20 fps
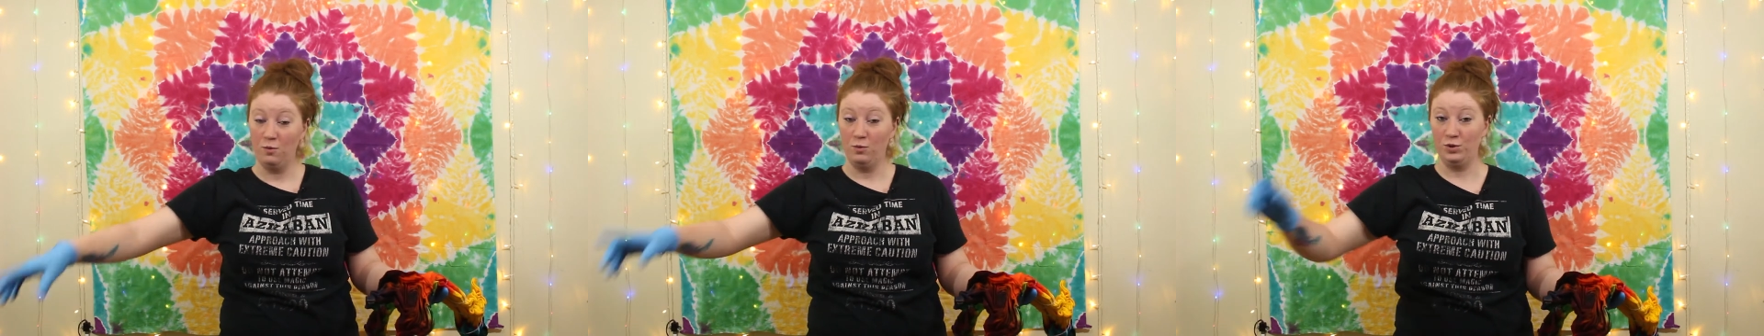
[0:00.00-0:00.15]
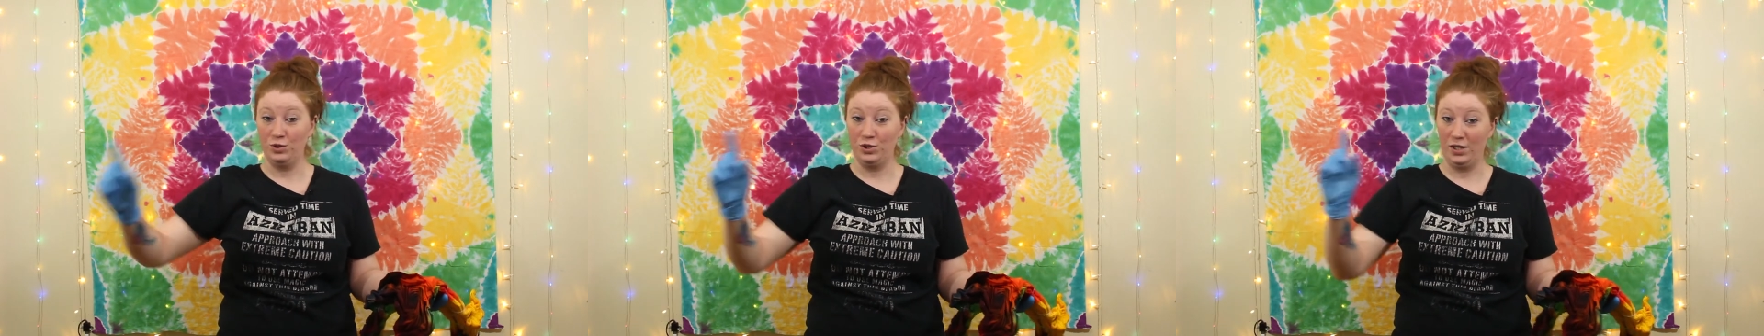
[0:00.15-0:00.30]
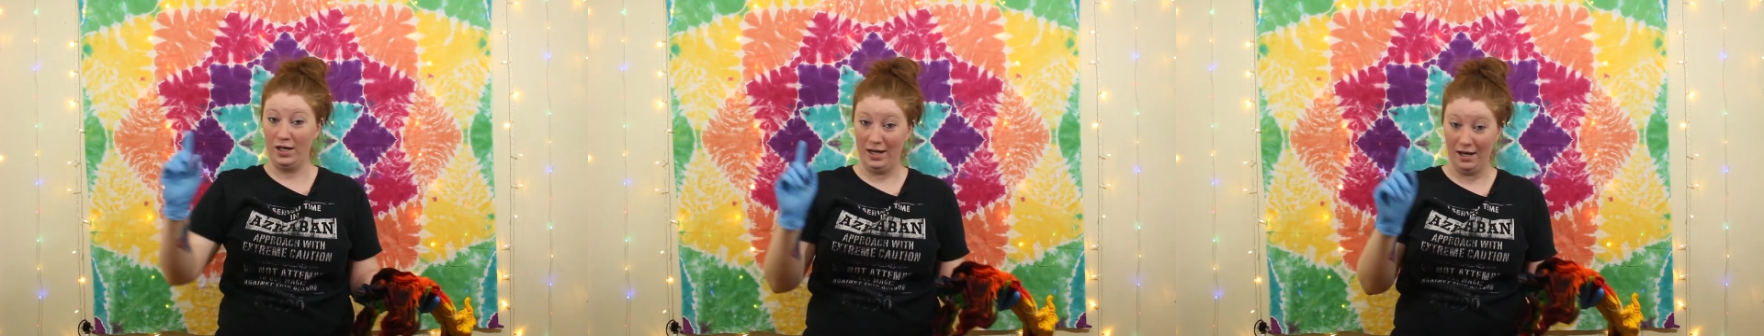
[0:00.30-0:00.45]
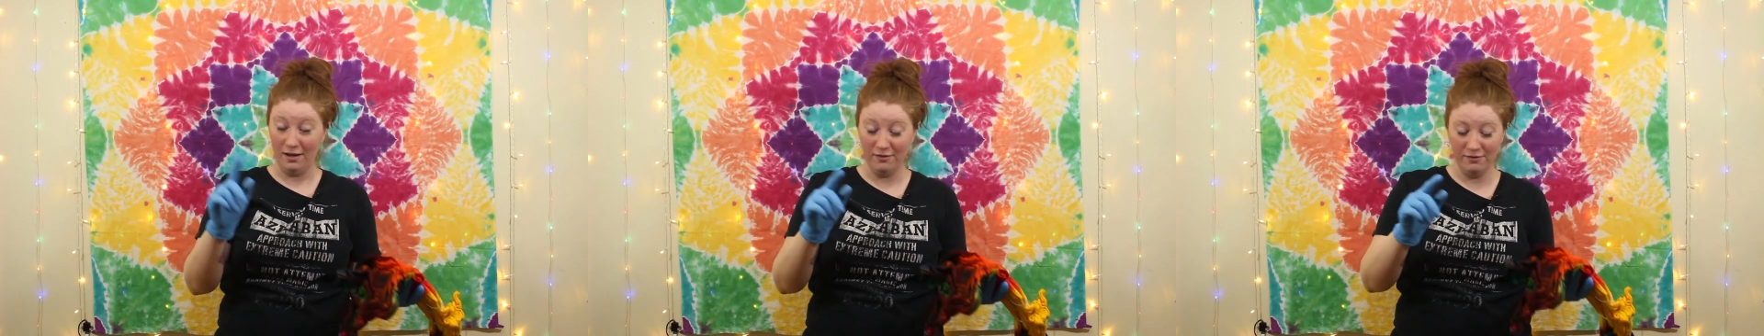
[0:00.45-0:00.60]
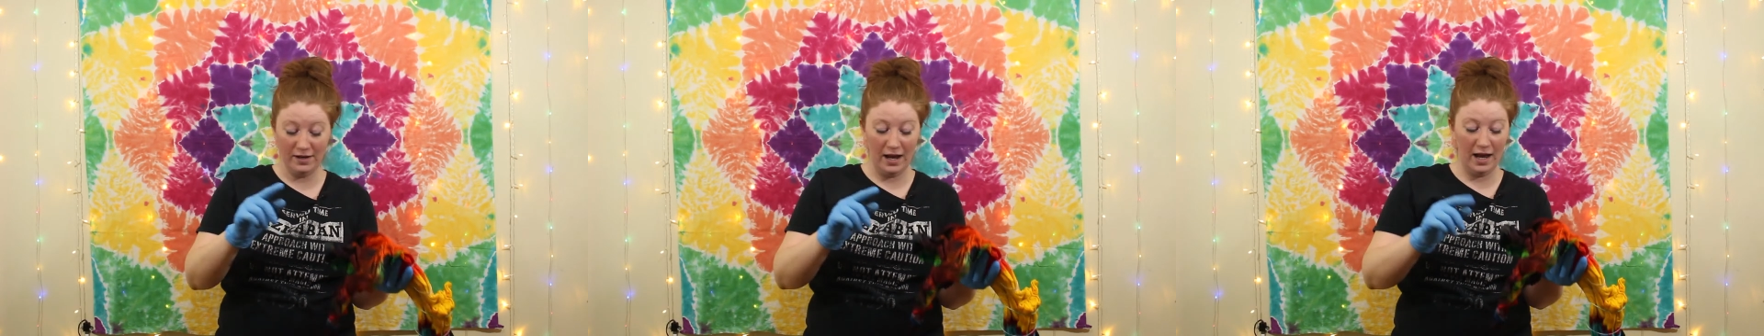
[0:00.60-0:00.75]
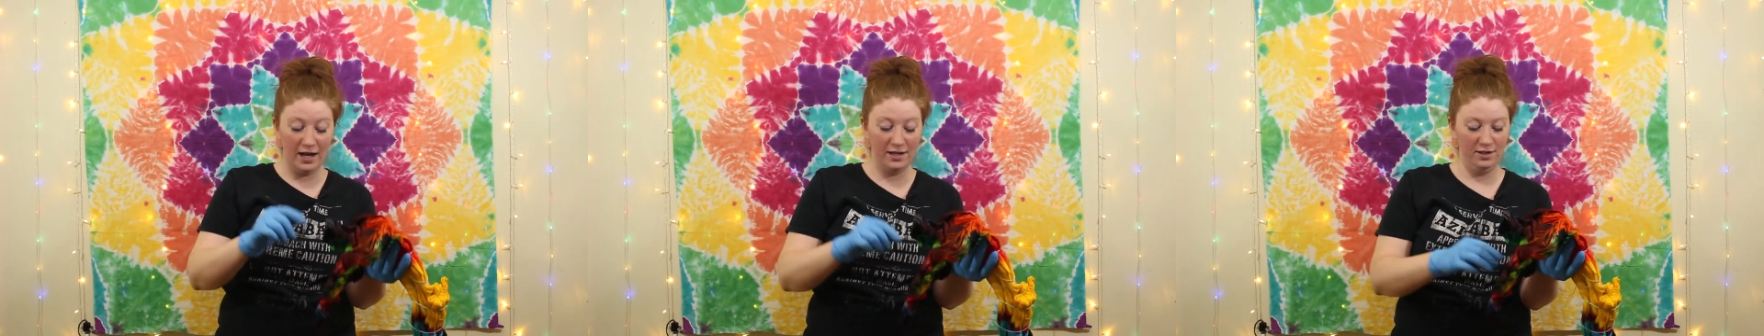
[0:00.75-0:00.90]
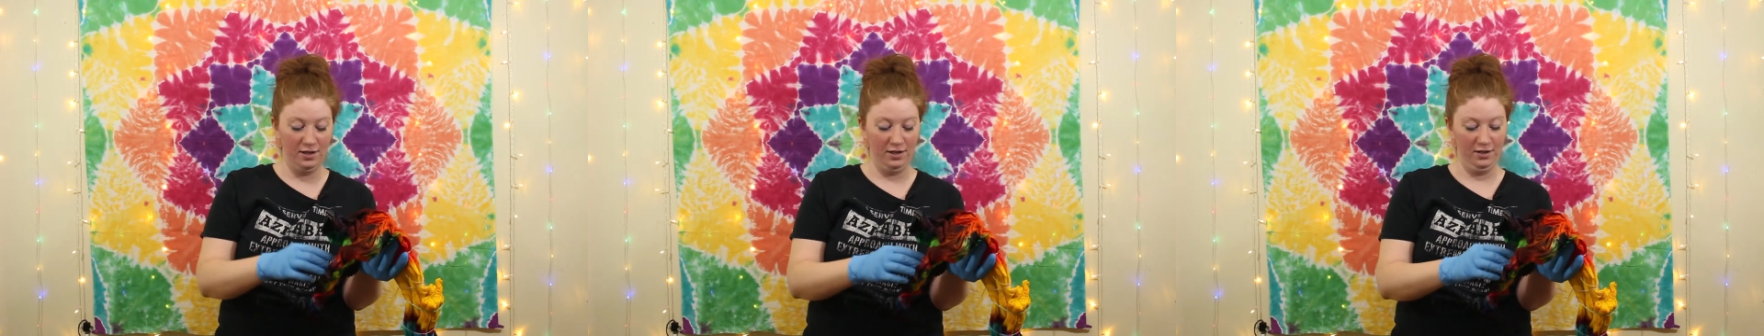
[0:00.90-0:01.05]
which I have
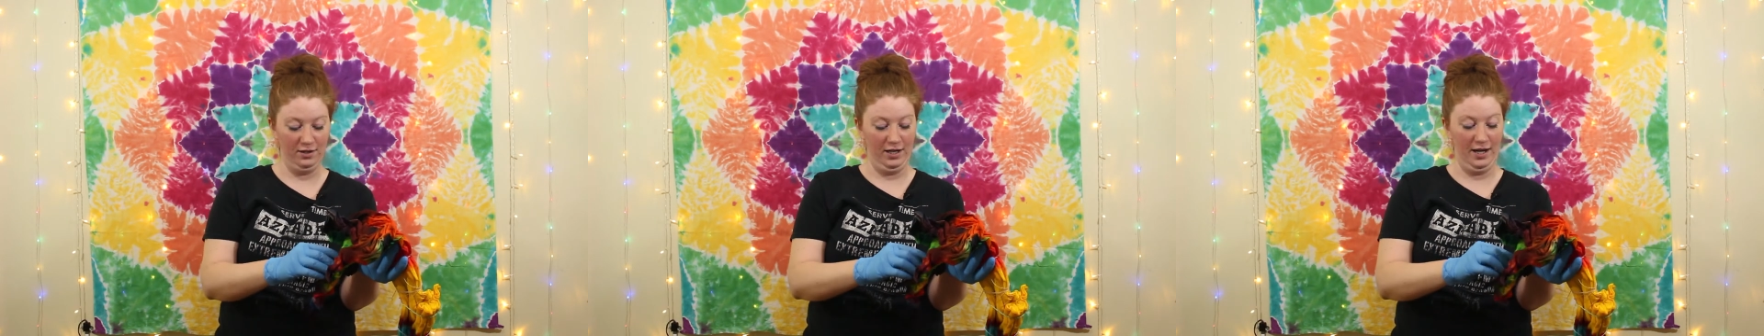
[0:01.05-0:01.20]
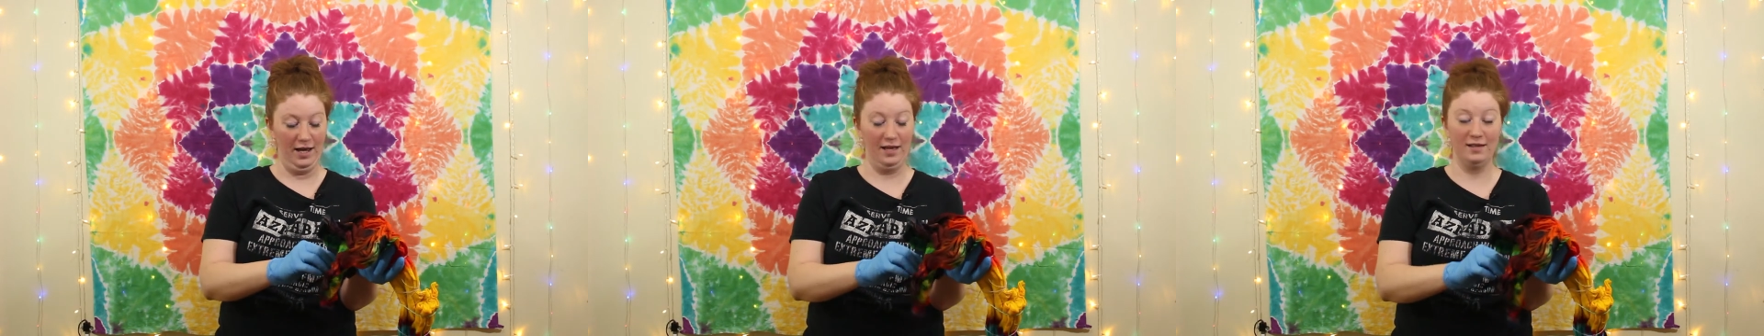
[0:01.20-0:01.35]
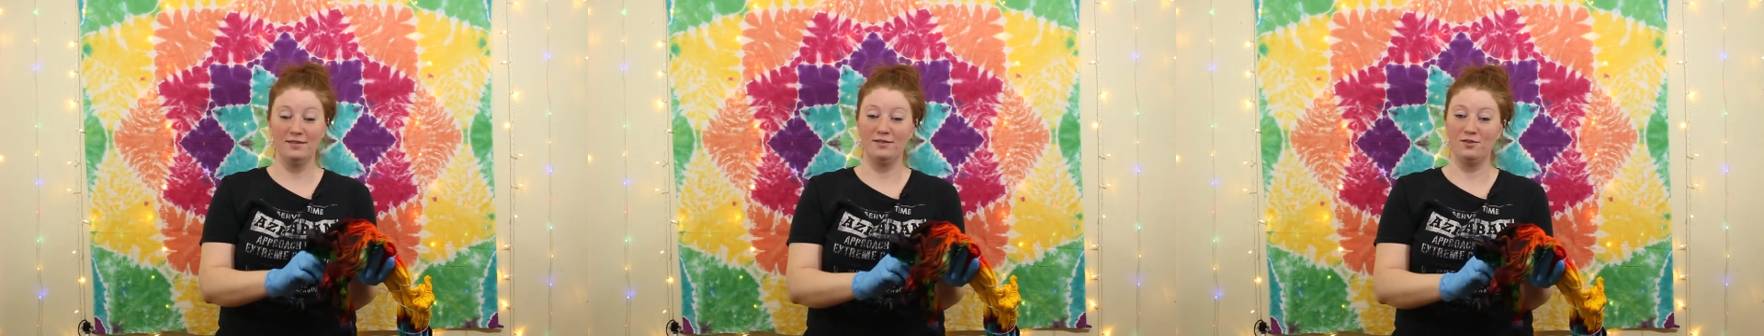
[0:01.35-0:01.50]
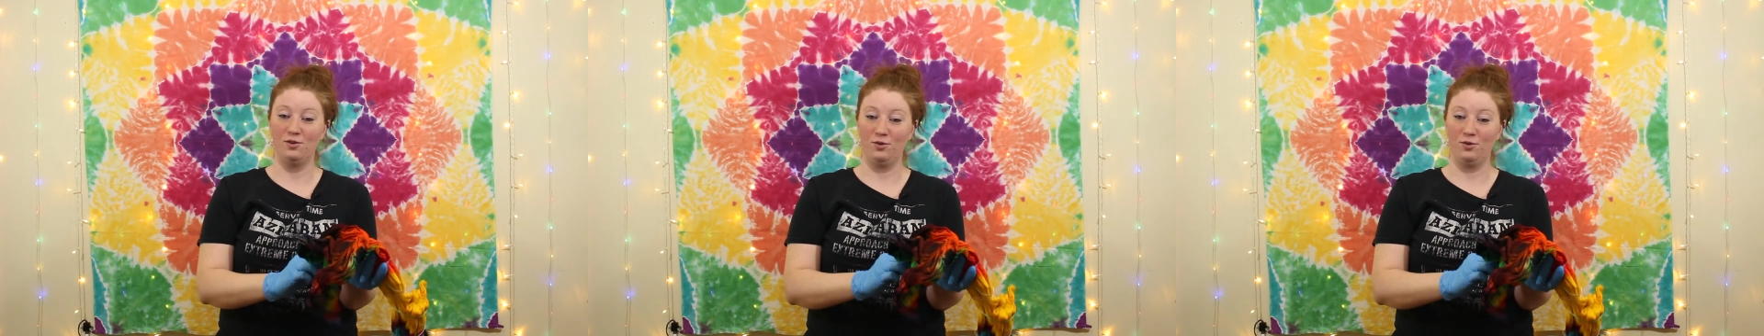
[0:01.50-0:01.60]
not done yet,